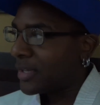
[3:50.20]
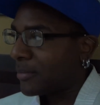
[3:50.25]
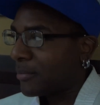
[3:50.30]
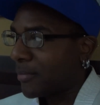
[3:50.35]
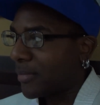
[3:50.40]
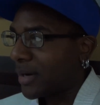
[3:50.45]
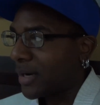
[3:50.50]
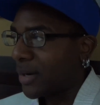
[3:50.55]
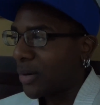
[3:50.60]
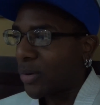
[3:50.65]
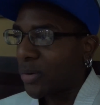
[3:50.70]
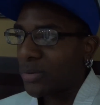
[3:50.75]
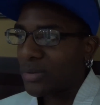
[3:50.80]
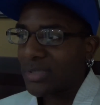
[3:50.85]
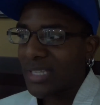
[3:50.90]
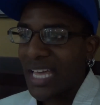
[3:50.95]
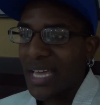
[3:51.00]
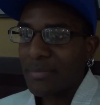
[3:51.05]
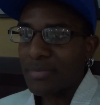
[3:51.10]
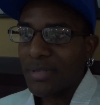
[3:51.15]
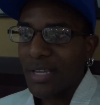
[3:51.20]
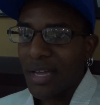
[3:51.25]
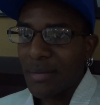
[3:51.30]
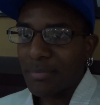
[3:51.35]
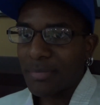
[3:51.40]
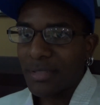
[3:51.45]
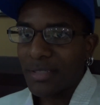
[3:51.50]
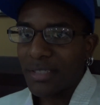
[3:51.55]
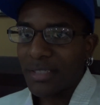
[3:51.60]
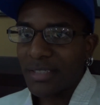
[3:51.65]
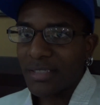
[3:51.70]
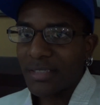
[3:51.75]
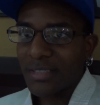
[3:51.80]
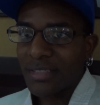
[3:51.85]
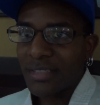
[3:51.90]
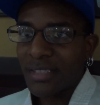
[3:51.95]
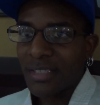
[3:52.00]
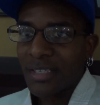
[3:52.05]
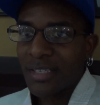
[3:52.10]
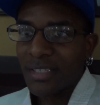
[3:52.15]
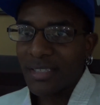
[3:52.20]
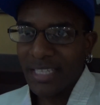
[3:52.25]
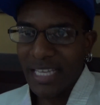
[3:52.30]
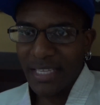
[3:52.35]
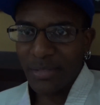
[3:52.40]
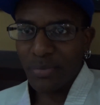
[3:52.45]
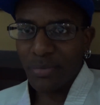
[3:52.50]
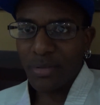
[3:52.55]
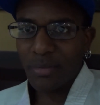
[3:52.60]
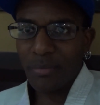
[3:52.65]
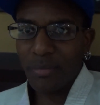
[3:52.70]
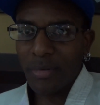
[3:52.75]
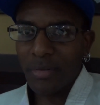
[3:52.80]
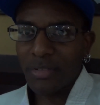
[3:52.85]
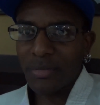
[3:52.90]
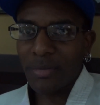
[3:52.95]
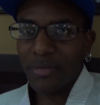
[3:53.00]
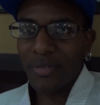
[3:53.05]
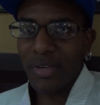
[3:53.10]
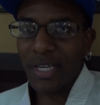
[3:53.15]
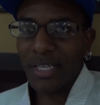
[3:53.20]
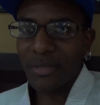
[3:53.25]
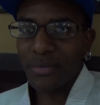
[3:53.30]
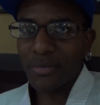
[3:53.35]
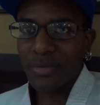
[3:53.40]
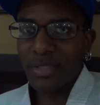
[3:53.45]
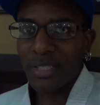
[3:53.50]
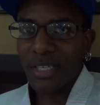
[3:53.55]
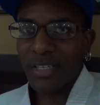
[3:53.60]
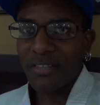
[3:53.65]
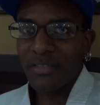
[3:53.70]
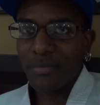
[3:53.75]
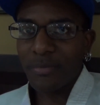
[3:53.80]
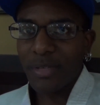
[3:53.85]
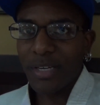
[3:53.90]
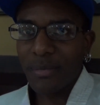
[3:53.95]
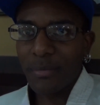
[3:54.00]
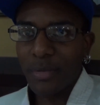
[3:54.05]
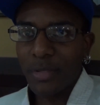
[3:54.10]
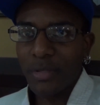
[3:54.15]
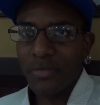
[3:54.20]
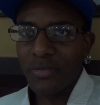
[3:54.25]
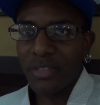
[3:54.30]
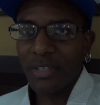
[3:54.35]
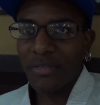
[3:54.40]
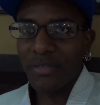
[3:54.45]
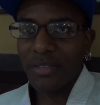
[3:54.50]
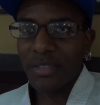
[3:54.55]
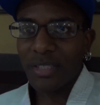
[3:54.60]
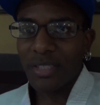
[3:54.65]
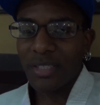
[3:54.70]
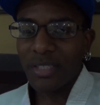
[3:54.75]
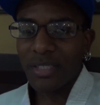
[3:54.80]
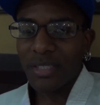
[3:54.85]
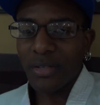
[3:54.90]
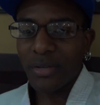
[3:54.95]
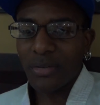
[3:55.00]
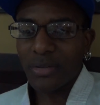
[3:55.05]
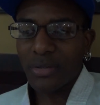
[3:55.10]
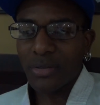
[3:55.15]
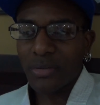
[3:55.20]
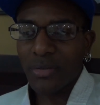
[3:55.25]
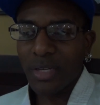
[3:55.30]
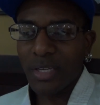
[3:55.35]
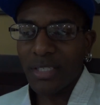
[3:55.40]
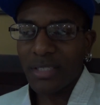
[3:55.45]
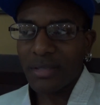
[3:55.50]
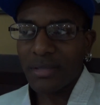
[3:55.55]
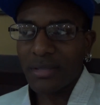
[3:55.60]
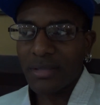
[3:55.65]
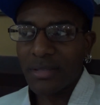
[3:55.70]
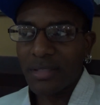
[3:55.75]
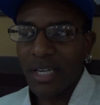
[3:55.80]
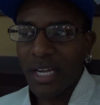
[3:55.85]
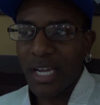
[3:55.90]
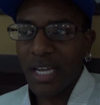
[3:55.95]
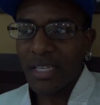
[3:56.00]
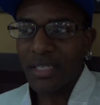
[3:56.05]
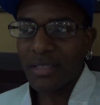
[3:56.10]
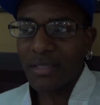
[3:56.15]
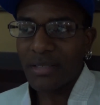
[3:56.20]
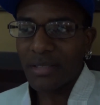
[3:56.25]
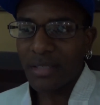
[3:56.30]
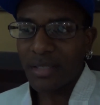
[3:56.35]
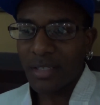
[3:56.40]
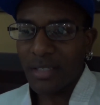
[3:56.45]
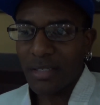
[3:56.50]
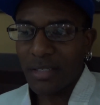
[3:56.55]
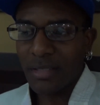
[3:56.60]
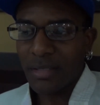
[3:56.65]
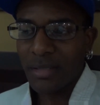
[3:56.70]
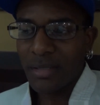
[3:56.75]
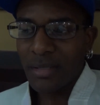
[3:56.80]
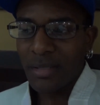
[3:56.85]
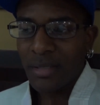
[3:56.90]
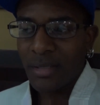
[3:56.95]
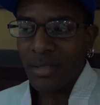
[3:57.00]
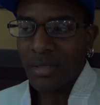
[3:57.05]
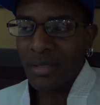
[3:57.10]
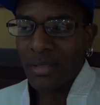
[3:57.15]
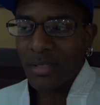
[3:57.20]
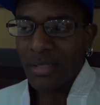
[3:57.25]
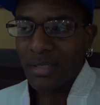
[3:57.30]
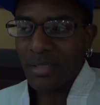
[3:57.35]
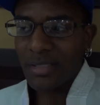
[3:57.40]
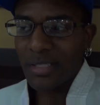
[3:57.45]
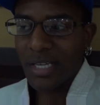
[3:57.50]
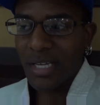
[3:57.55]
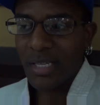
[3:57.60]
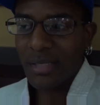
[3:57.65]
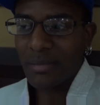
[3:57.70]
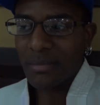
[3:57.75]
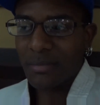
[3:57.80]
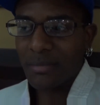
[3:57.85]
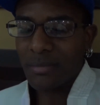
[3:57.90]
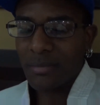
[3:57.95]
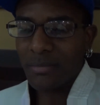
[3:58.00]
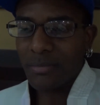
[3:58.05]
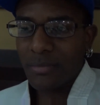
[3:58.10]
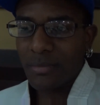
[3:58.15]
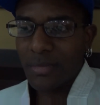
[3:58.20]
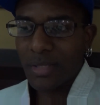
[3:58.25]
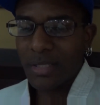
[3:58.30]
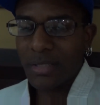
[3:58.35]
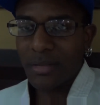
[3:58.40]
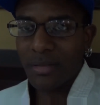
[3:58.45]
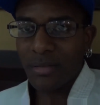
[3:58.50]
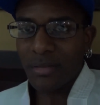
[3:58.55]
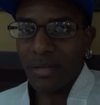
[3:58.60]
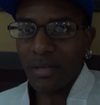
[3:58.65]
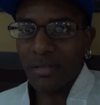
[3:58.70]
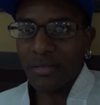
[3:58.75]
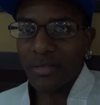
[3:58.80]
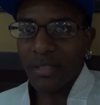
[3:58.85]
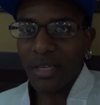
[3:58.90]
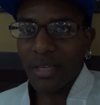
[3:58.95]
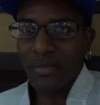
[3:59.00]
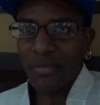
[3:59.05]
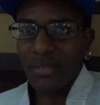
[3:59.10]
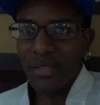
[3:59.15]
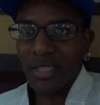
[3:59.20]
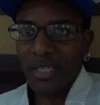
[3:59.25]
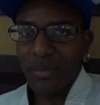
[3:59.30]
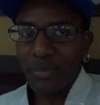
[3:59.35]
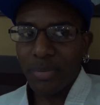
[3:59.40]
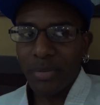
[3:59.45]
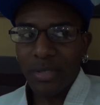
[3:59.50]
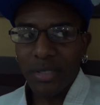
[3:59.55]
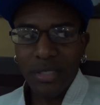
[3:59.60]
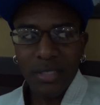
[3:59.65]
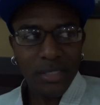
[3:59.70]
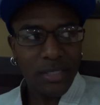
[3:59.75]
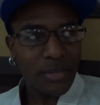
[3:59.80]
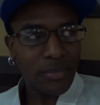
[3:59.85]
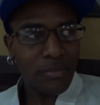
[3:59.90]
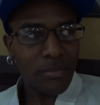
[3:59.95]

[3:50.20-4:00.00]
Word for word: My old laptop does, and that's where most of my writings were saved. But I moved everything onto a giant, uh, a giant external hard drive, and then I put it into